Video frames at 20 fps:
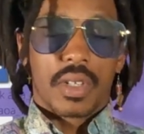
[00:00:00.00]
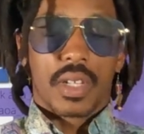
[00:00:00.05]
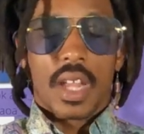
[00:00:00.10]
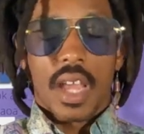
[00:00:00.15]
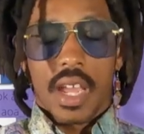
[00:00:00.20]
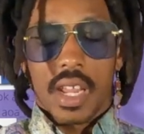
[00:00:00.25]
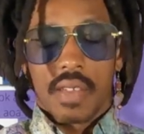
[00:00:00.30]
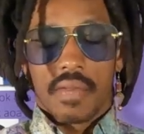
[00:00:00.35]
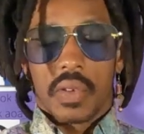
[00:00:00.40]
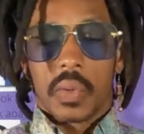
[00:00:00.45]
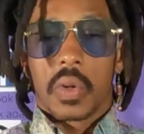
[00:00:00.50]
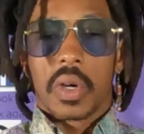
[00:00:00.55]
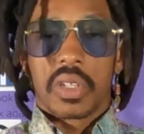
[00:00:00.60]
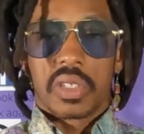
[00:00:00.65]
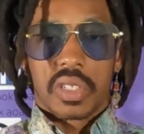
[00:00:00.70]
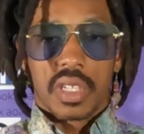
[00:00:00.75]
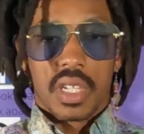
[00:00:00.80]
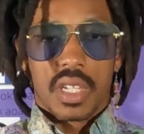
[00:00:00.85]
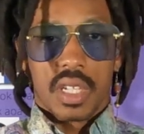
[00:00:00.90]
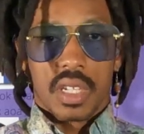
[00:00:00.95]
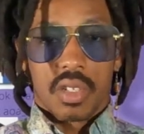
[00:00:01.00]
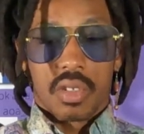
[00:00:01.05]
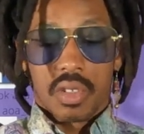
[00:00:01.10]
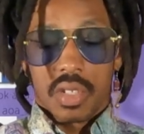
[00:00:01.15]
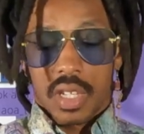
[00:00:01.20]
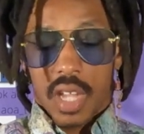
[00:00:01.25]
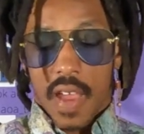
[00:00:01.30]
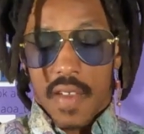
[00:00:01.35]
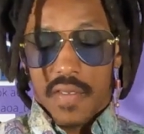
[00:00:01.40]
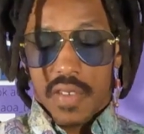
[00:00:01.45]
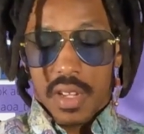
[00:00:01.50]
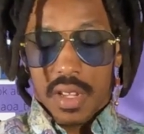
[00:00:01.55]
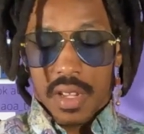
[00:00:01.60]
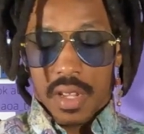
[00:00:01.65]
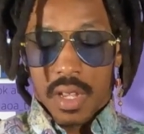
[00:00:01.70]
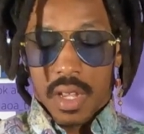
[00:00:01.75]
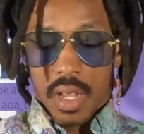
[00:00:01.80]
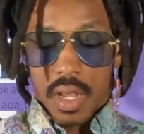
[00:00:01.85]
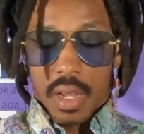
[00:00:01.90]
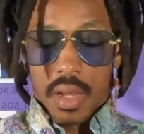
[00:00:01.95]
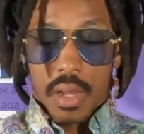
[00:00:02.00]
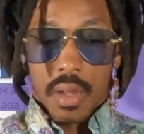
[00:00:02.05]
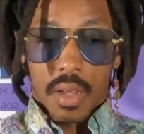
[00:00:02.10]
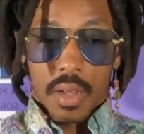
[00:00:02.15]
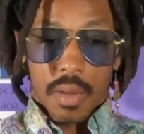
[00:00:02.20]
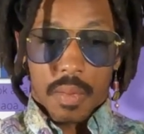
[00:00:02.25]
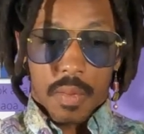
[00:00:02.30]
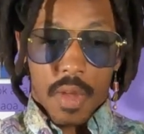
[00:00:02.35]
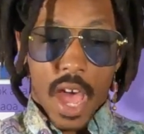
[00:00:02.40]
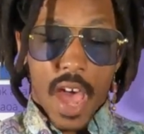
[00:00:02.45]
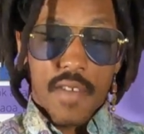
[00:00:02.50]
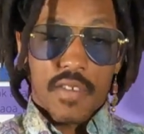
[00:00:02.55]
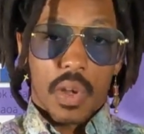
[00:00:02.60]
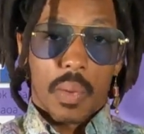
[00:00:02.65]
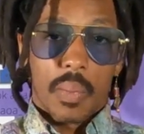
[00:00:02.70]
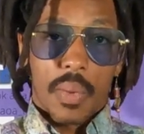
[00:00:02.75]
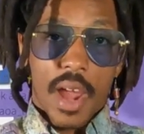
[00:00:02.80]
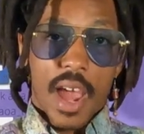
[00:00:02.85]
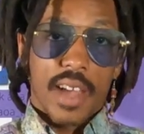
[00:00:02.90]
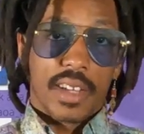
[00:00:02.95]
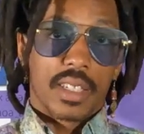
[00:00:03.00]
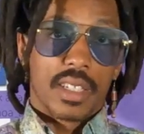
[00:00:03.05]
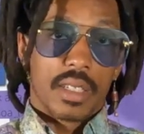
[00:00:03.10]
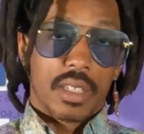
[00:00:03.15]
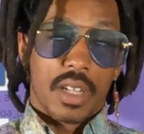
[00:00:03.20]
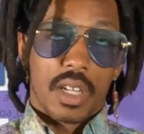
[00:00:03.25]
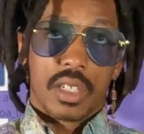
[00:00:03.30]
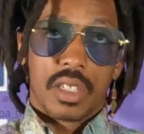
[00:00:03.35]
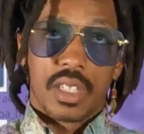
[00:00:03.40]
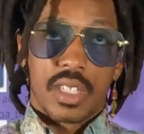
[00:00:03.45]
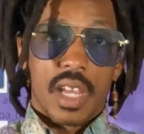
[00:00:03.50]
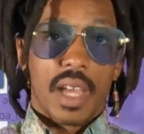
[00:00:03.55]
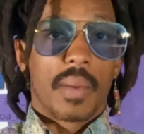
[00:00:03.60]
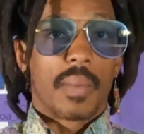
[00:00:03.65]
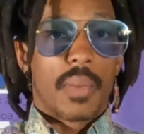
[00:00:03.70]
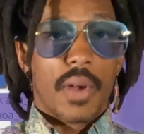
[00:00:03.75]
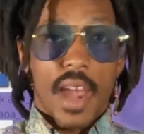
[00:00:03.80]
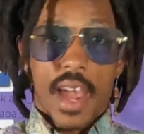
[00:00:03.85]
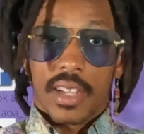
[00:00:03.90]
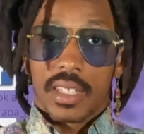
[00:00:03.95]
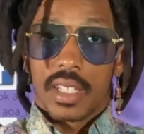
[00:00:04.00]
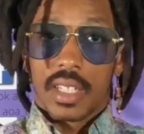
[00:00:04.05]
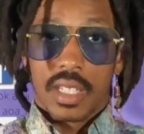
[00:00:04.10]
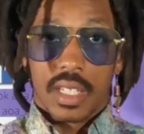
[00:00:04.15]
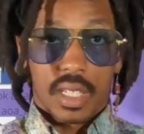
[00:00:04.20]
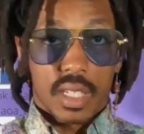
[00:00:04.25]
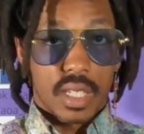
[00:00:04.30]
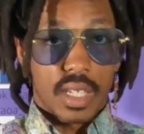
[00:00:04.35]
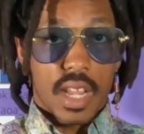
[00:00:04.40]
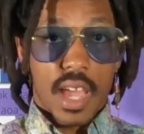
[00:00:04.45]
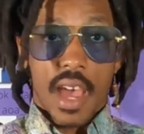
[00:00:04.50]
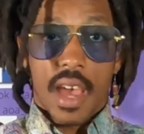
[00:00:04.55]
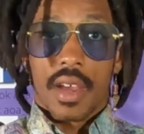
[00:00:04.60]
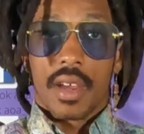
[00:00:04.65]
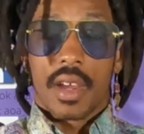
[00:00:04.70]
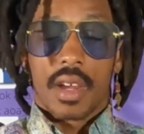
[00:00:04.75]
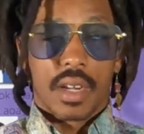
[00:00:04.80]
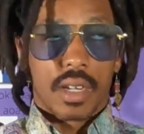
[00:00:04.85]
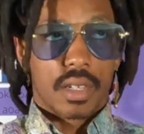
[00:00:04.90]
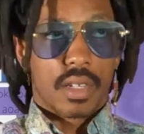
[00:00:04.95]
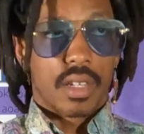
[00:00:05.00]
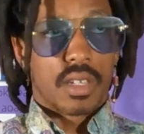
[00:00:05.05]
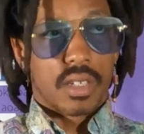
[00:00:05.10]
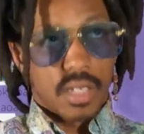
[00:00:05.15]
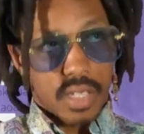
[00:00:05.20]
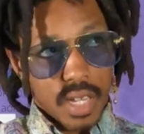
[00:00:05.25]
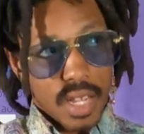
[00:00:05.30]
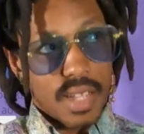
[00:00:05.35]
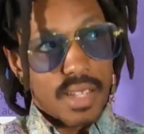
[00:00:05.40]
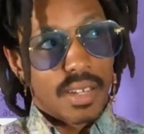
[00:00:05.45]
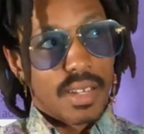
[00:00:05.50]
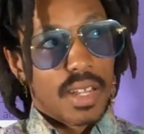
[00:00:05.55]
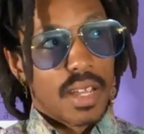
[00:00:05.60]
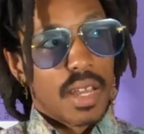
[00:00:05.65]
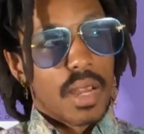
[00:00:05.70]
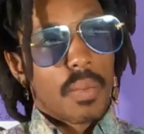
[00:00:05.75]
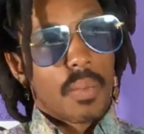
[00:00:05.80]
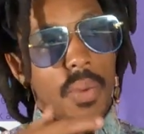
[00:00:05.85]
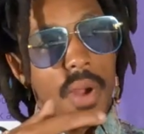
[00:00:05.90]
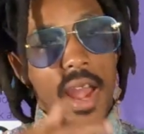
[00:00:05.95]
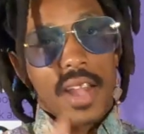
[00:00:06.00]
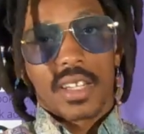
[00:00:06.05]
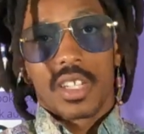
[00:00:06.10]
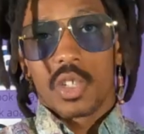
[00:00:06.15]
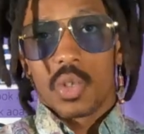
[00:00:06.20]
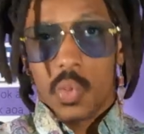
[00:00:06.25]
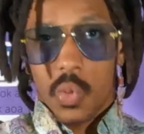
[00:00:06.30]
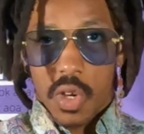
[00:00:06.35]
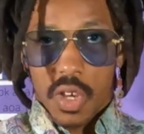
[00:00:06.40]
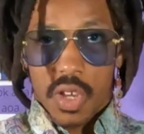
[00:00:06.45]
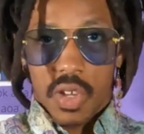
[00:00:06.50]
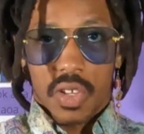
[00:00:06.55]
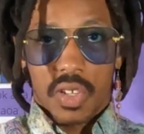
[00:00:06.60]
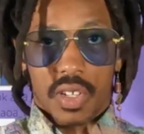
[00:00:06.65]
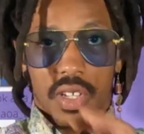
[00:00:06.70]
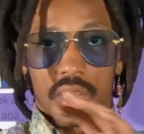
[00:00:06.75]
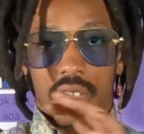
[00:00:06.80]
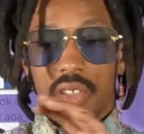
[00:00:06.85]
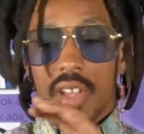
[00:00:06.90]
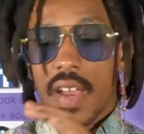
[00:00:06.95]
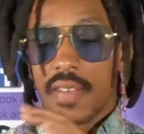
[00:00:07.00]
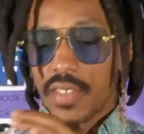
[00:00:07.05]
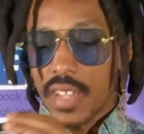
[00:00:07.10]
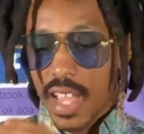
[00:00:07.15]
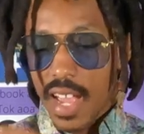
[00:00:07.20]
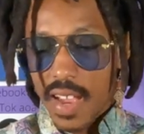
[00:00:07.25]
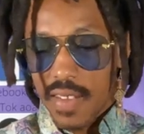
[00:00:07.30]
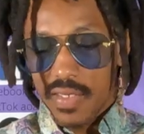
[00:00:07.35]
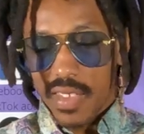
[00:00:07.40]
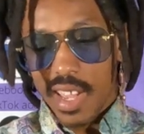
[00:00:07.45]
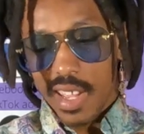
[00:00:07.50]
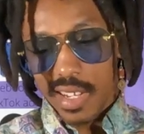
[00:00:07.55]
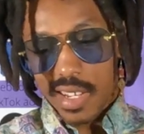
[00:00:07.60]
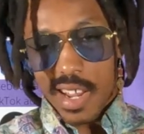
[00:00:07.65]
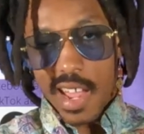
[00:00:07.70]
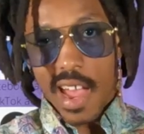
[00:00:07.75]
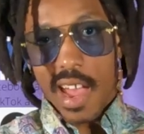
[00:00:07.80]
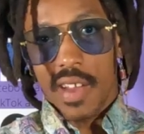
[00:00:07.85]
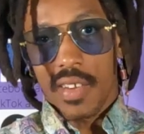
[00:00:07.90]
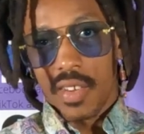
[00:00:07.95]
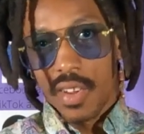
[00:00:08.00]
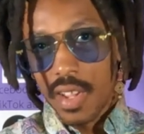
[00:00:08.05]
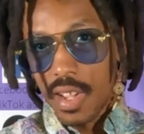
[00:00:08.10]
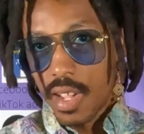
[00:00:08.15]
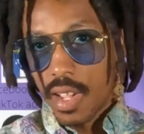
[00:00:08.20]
Not even well seasoned. You just have to have your set practice and down, or your set practice well, and you have to have that down.